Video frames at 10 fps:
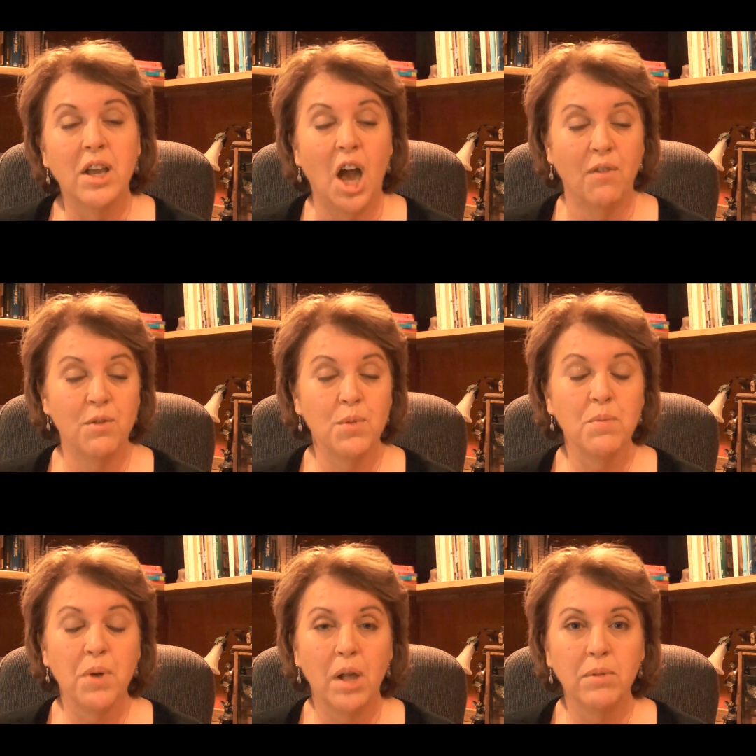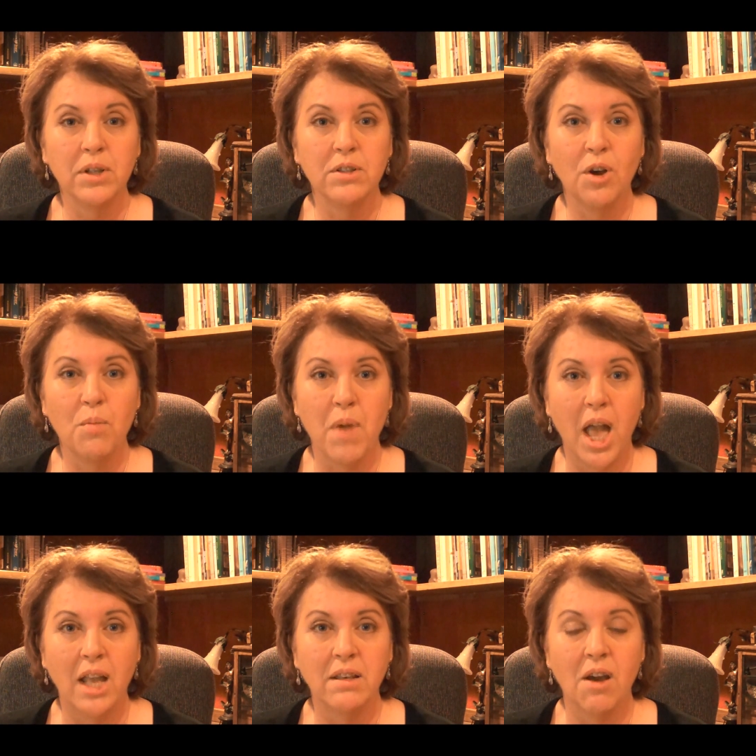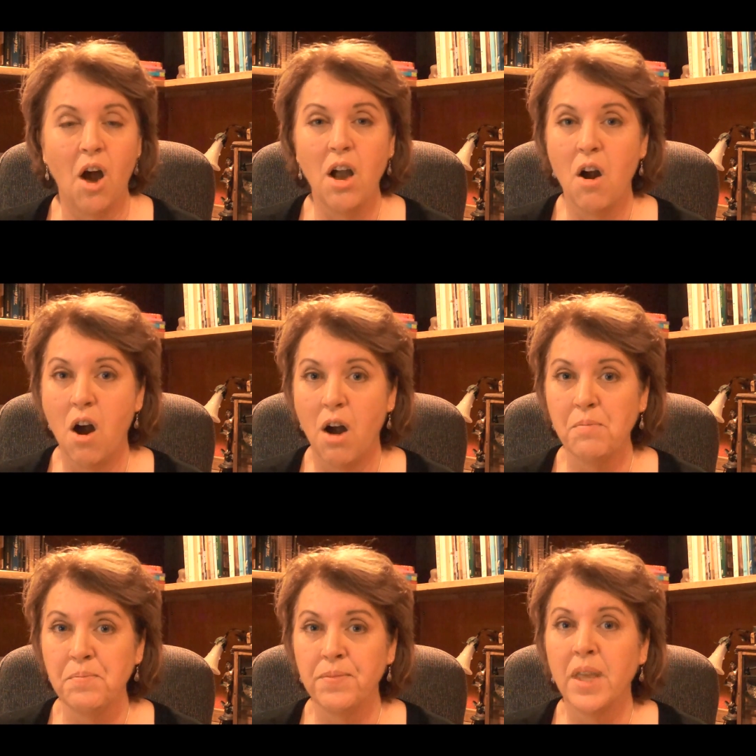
governmentpublicdomain.com